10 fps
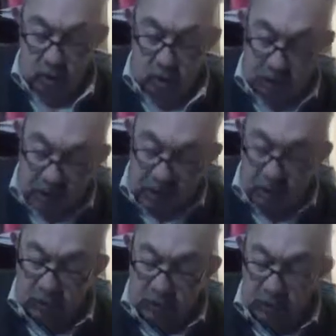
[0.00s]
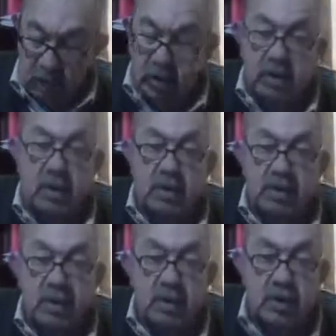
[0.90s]
without any
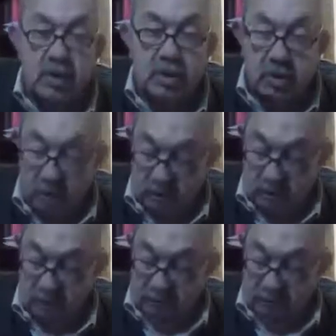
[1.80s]
other signature,